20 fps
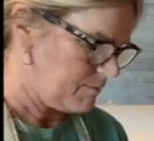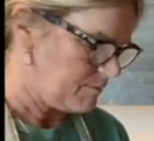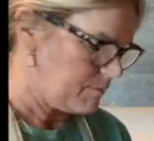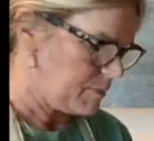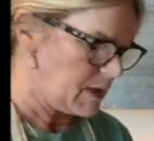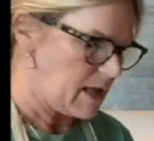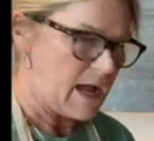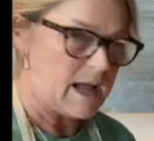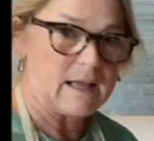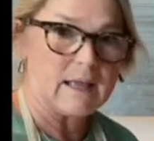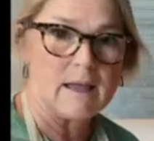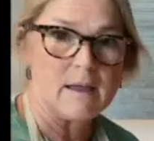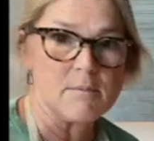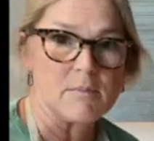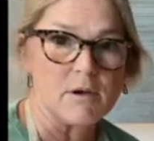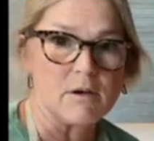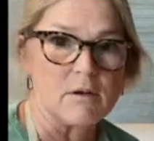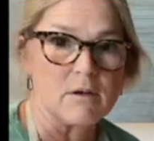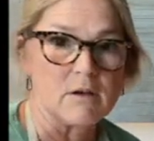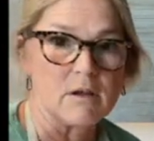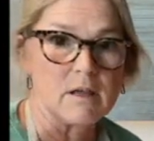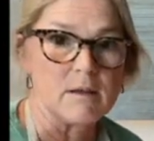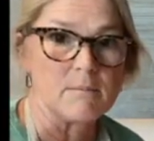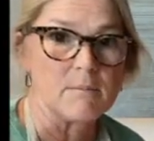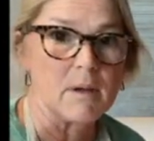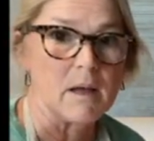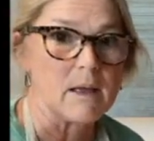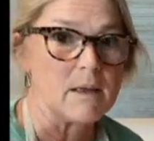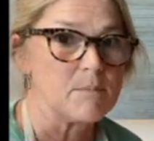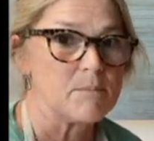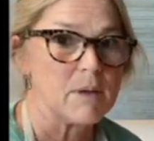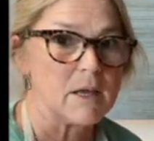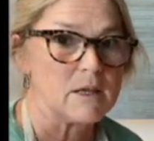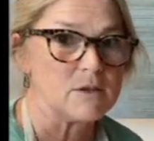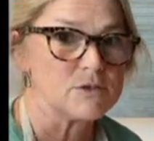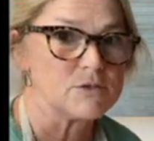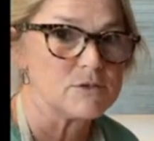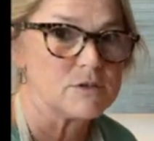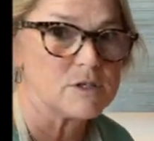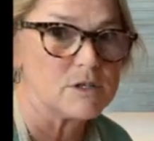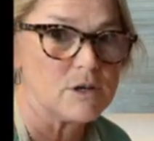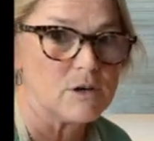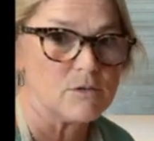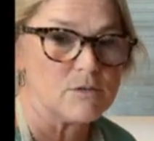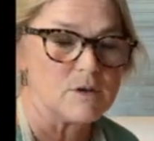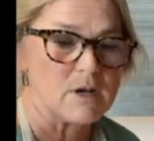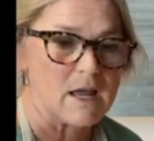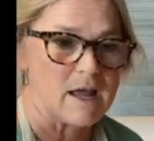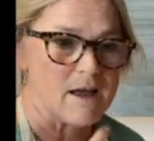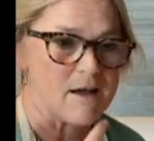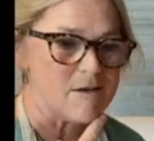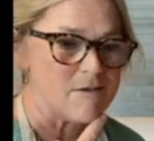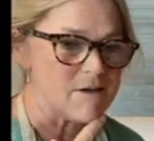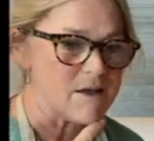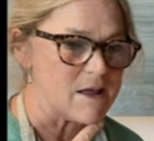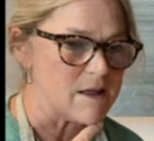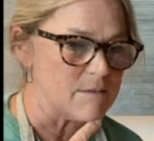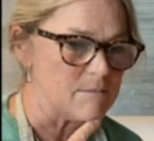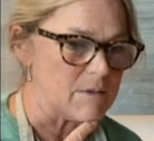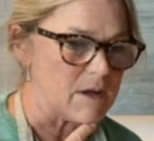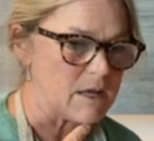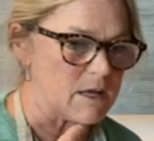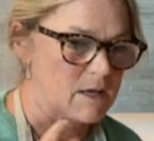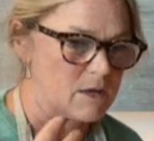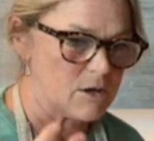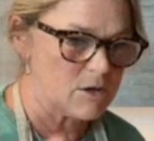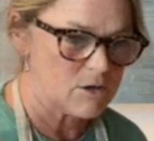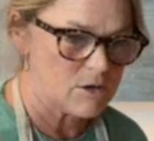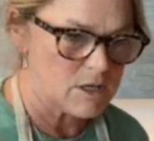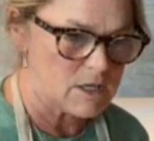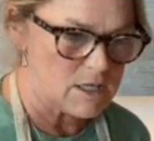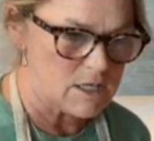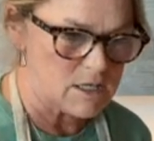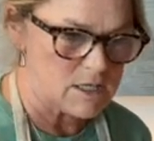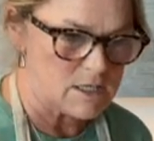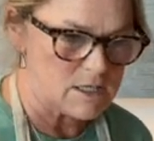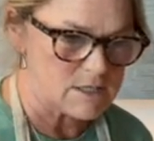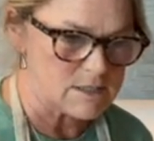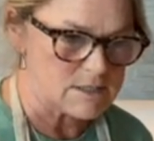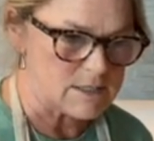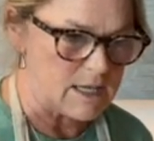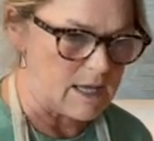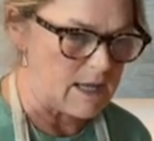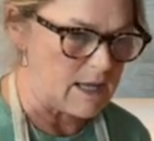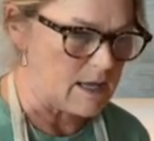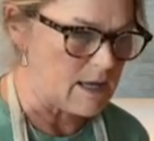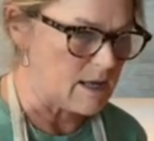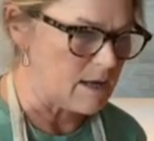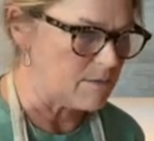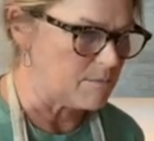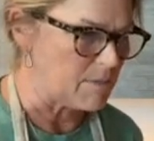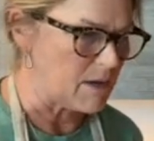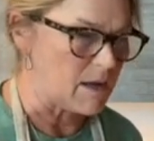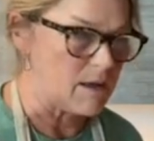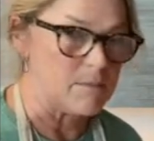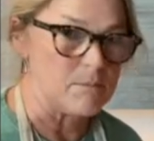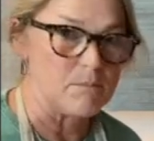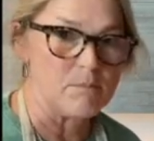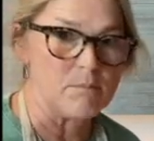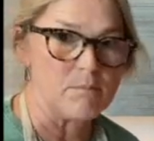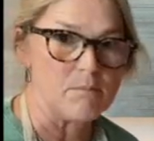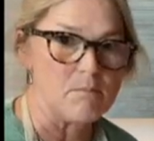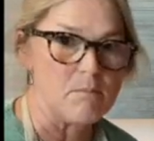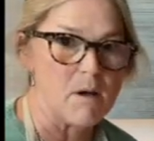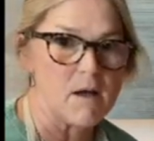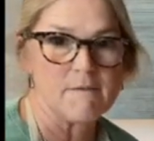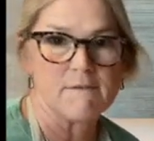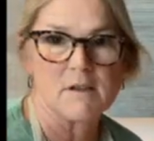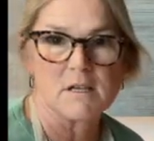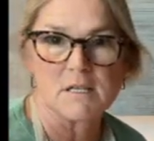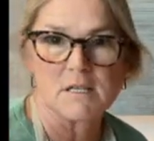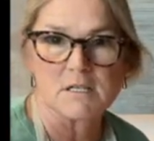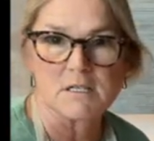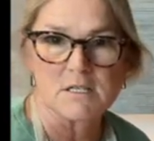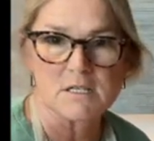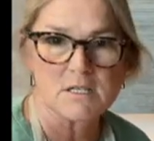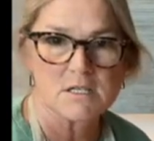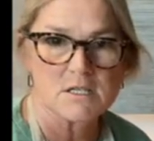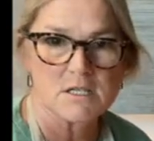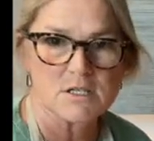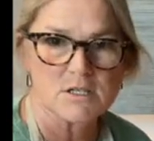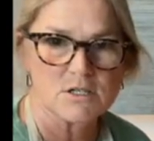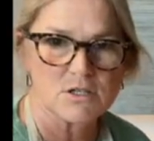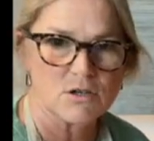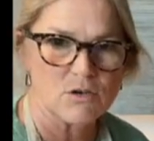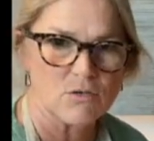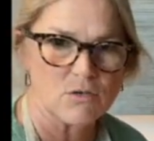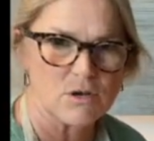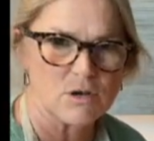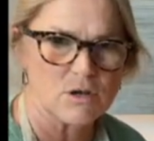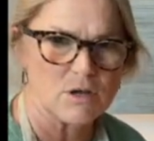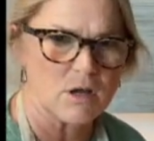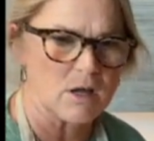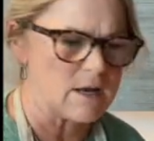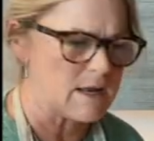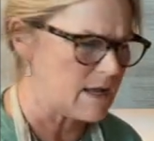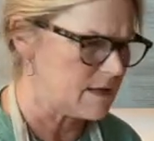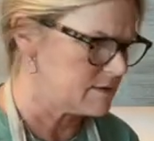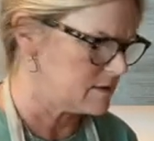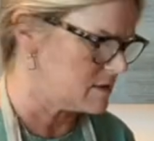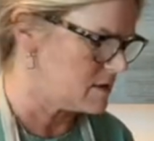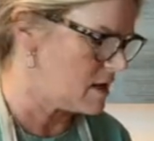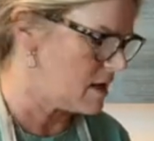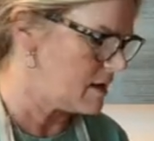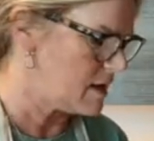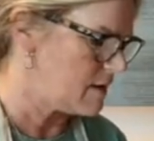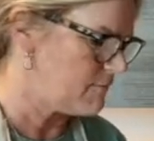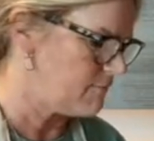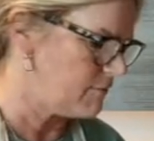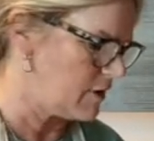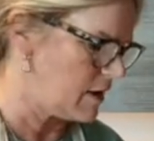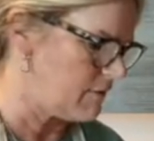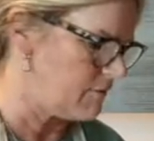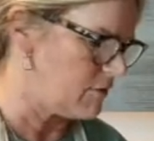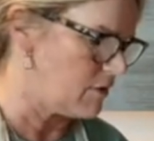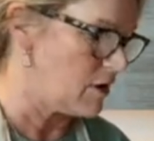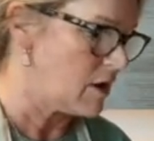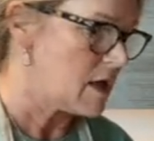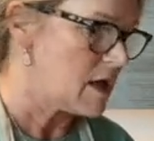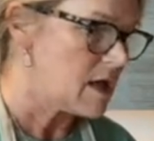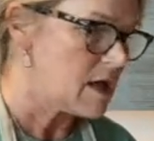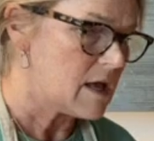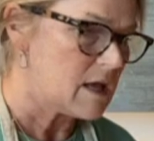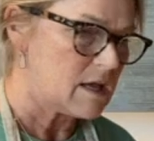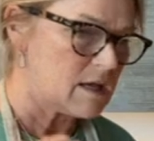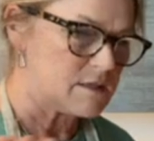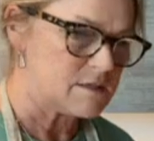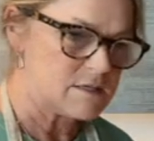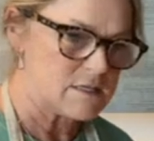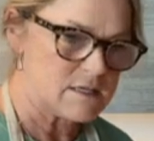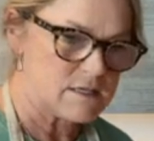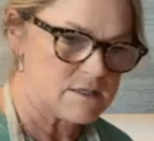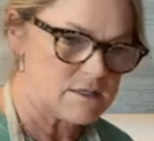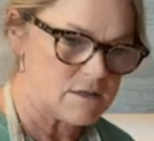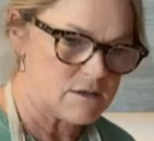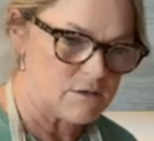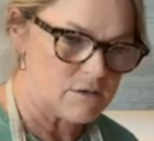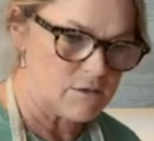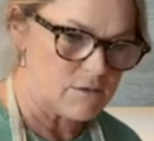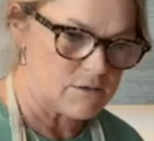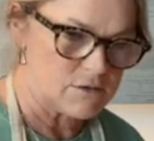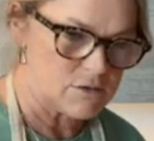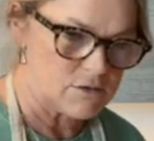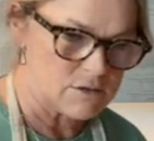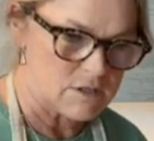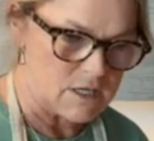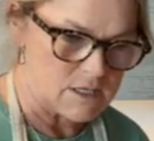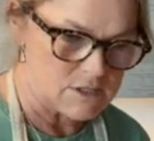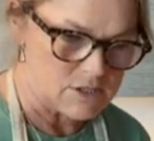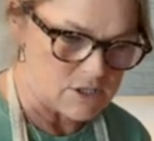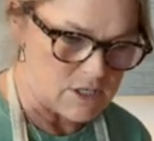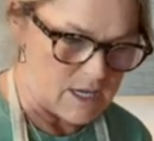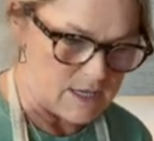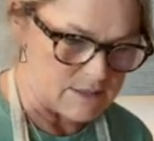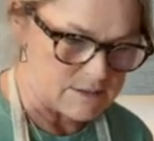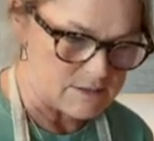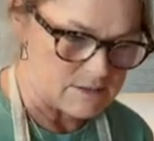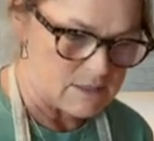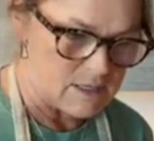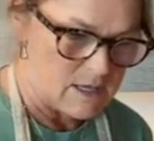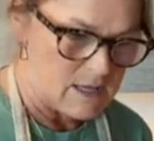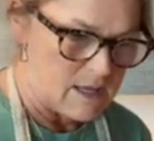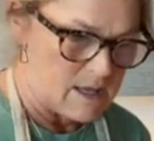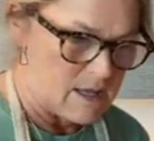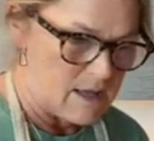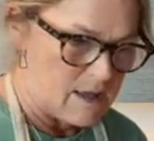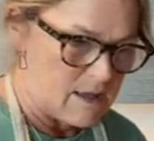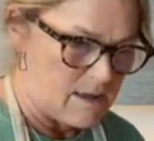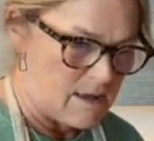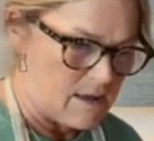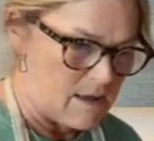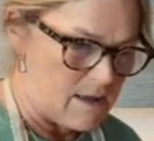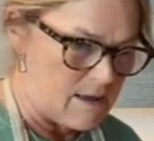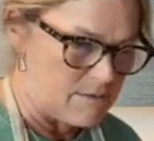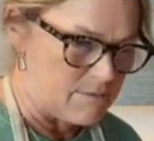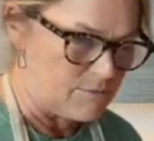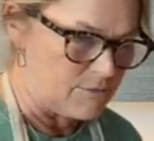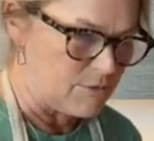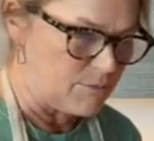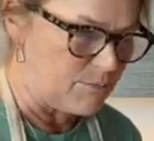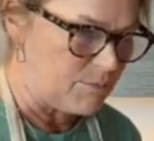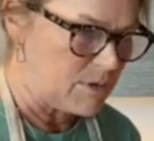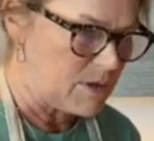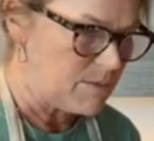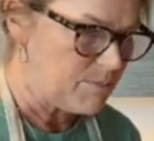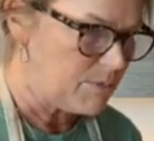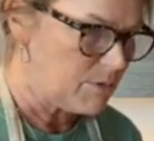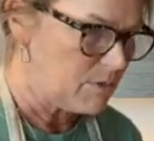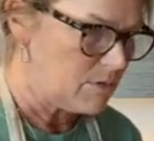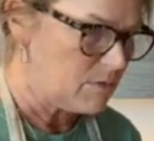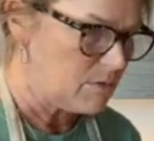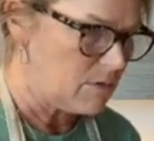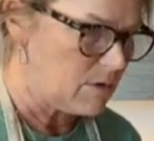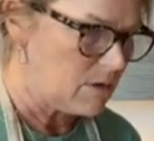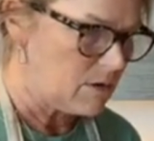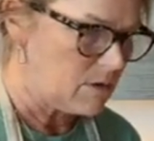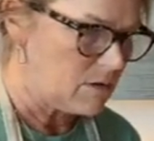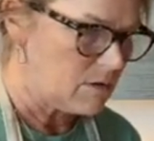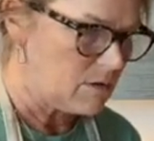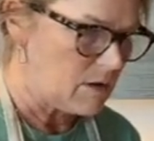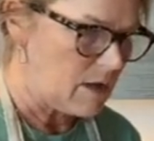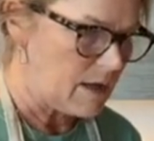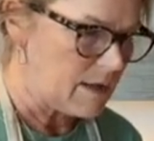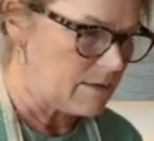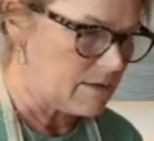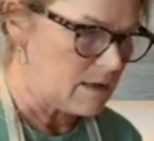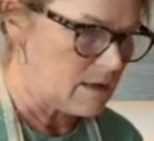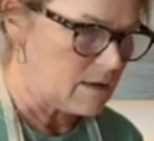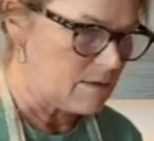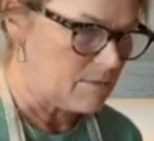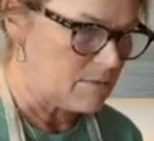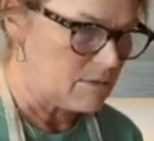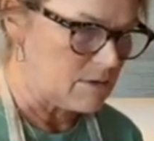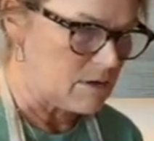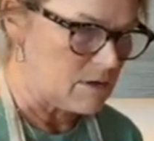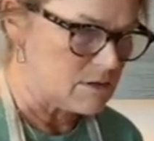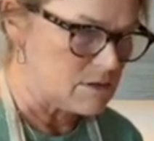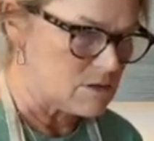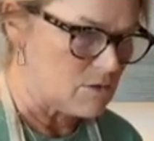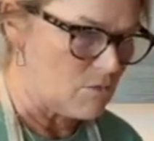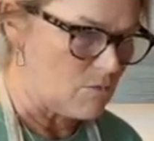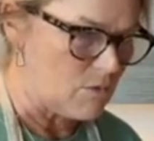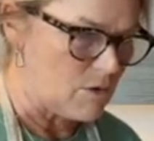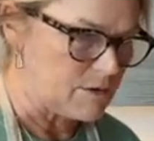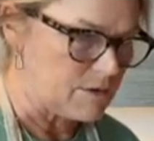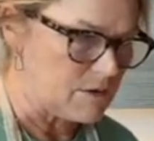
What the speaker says: Black Emmer in my pastry dough now, and my cookies and my muffins. It's just so good. It has a nutty flavor. It's easier to digest, and for people like that, they don't want their